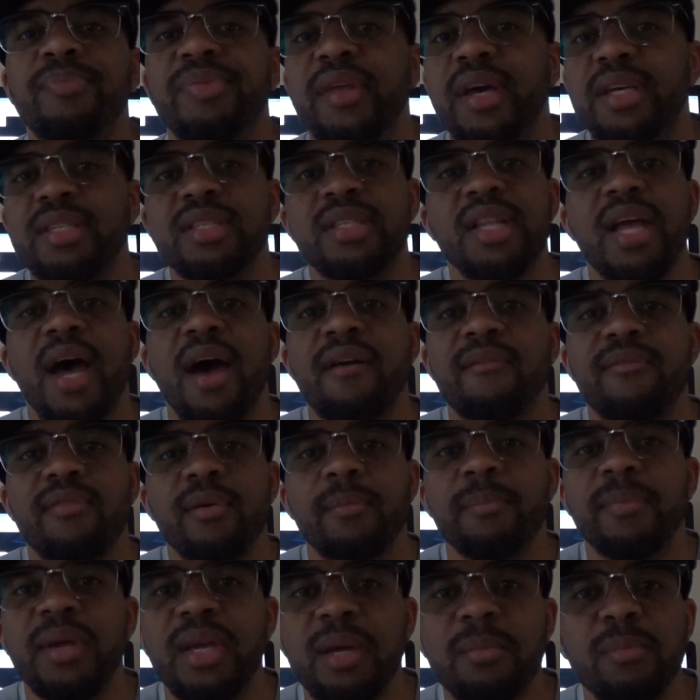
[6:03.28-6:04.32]
That's not for
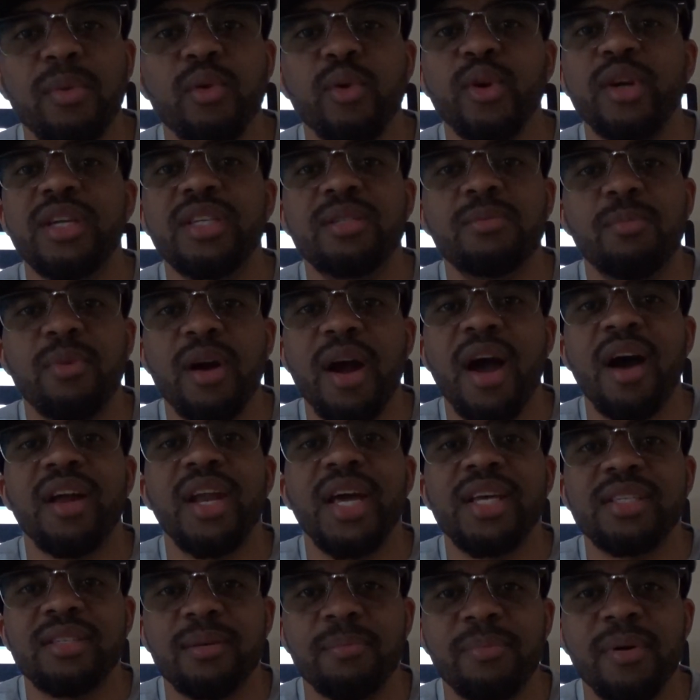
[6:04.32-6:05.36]
me, Maurice Brown,
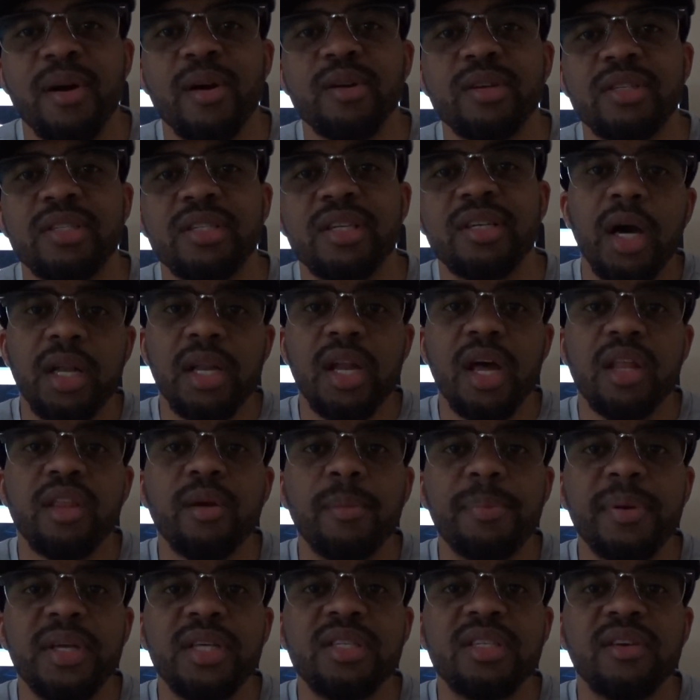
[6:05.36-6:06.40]
as a person.
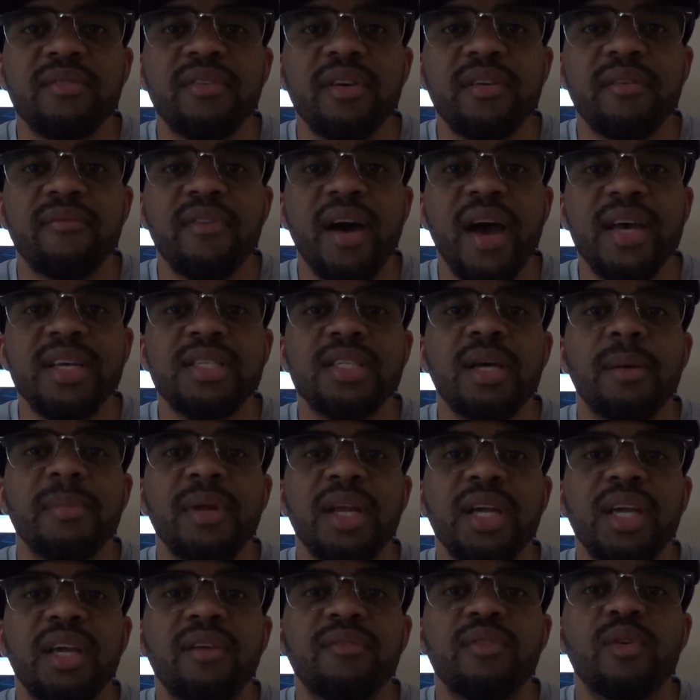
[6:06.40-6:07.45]
Another piece of advice I'm
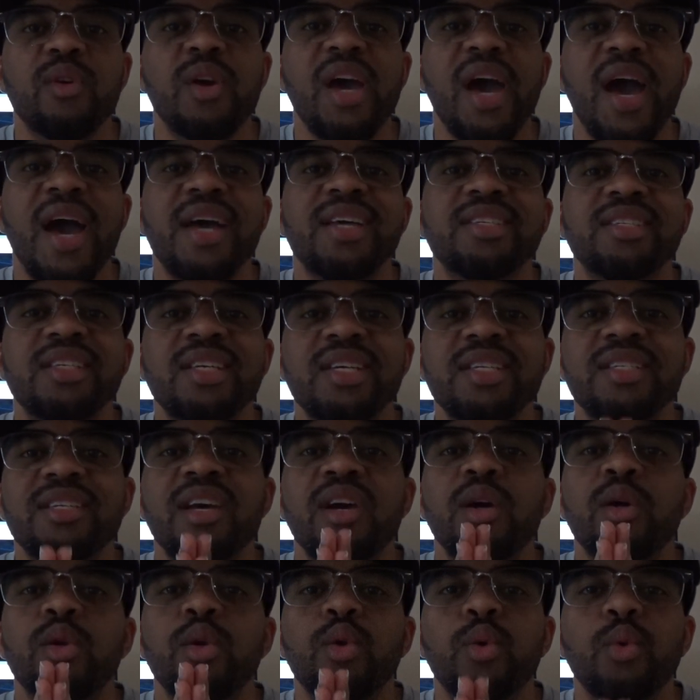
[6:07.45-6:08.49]
going to give you guys
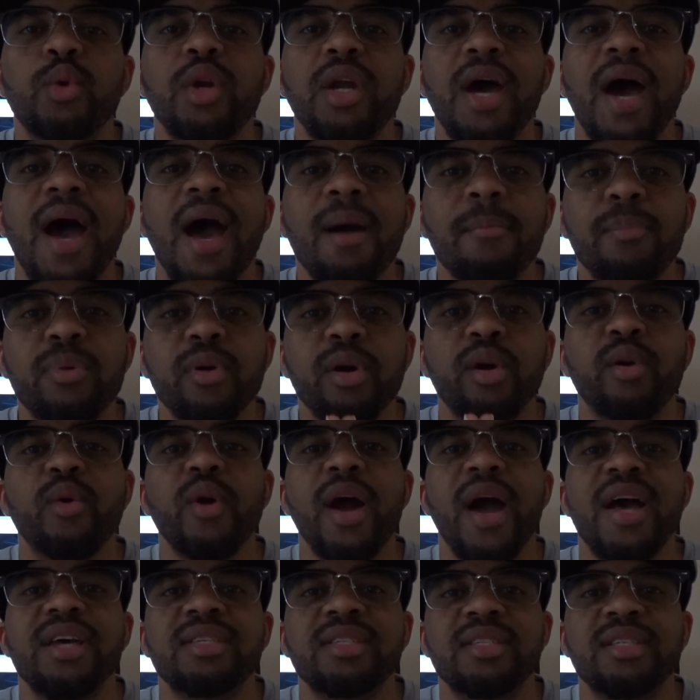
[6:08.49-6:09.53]
is do not
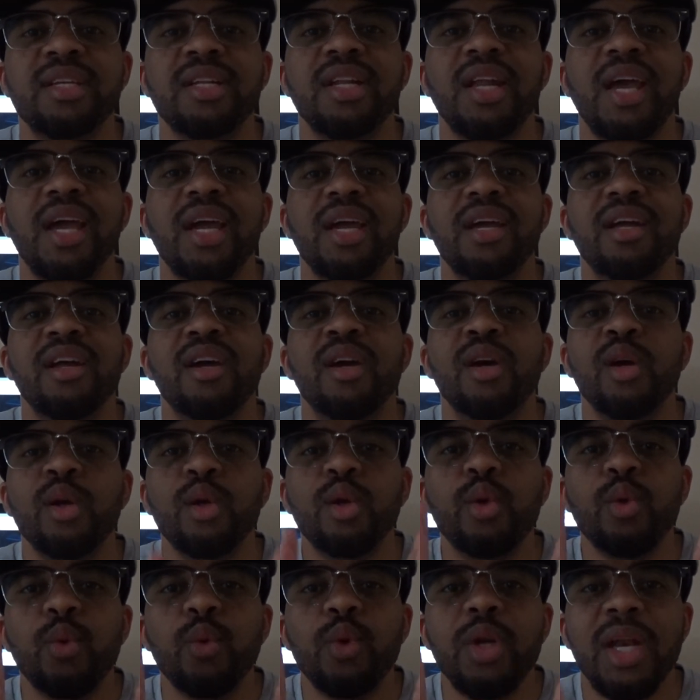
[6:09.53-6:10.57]
procrastinate.
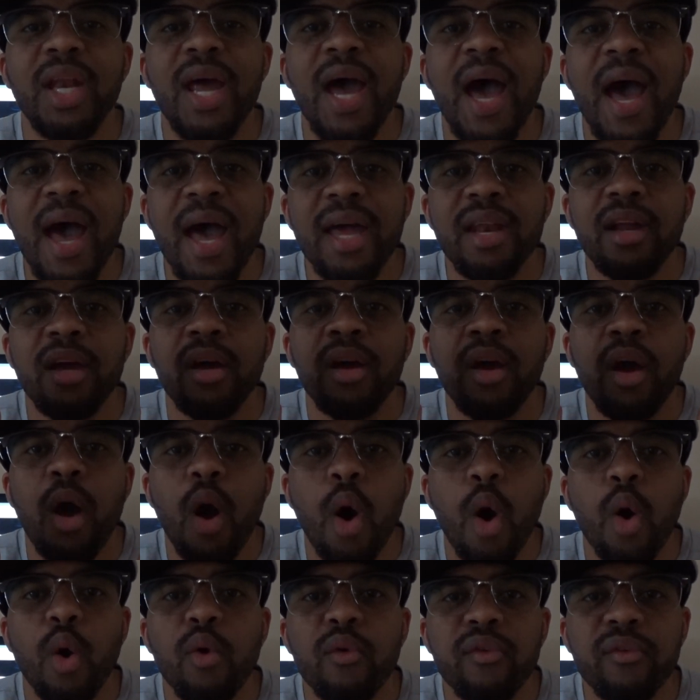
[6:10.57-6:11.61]
Do not
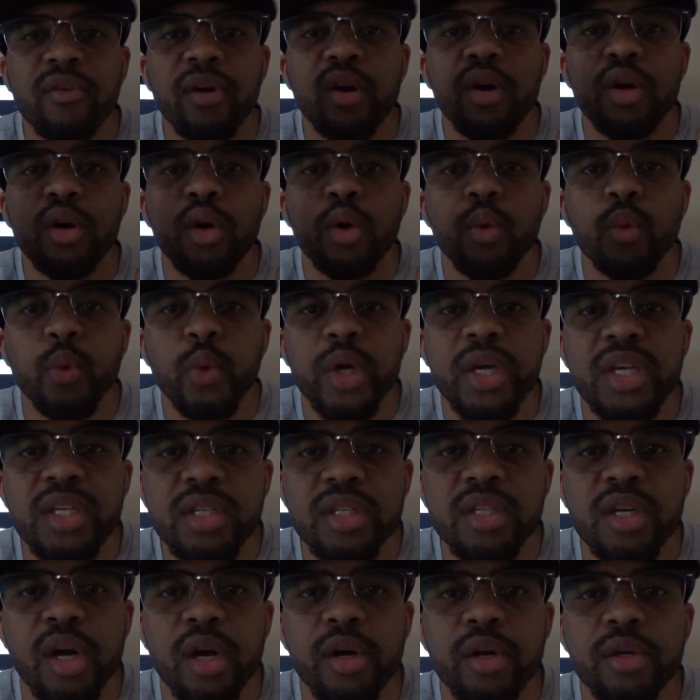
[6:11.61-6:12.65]
over
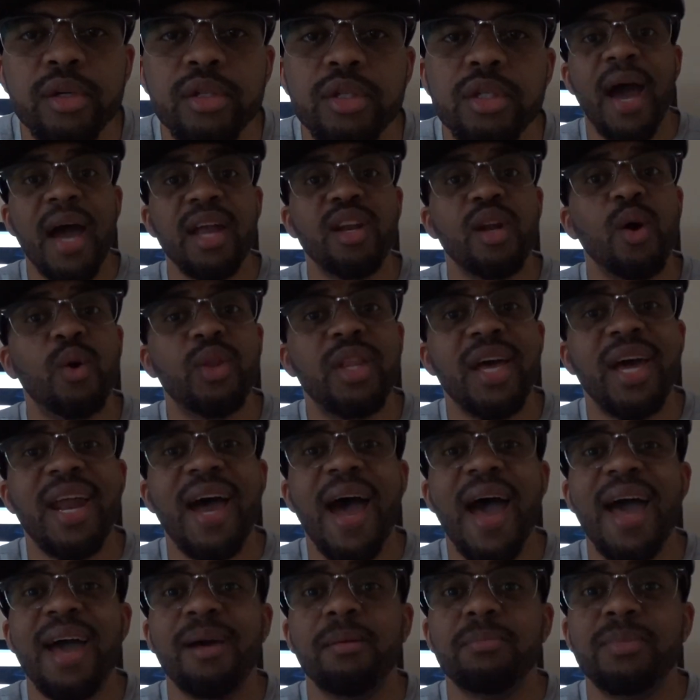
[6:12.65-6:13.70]
research. I know that
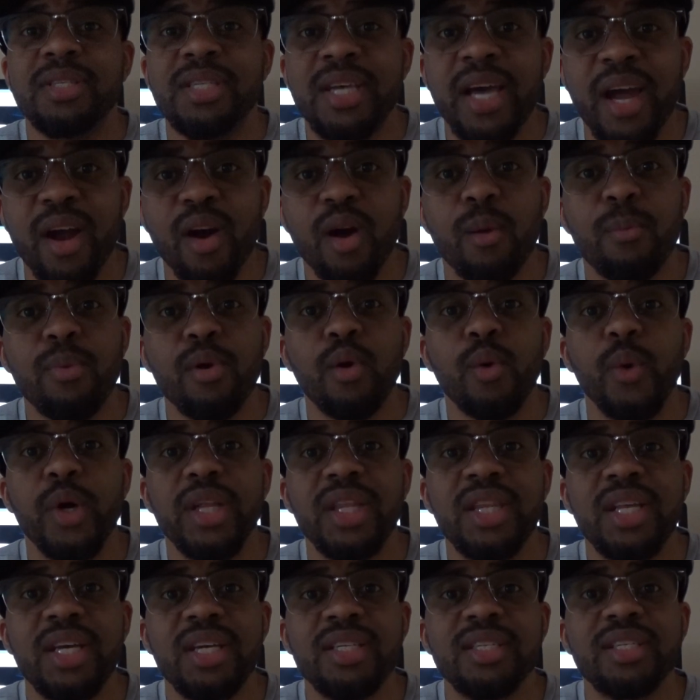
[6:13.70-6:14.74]
I am terrible
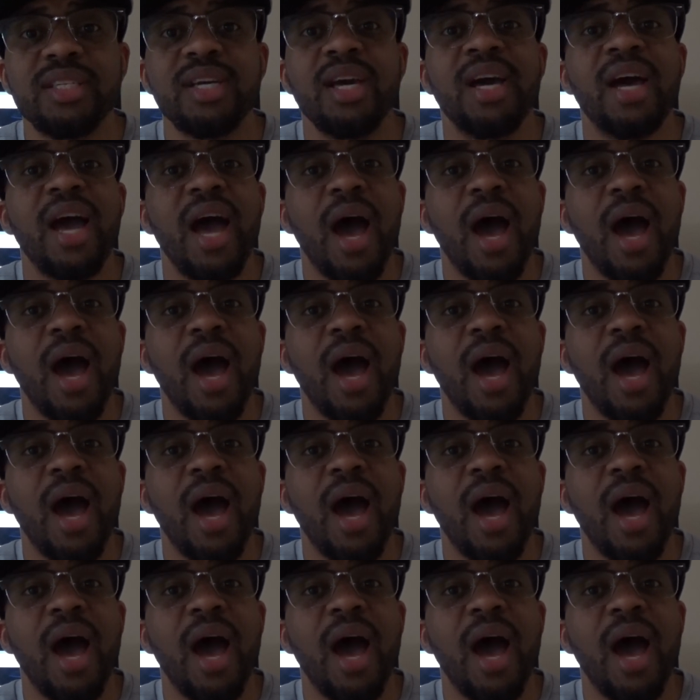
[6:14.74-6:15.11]
with this.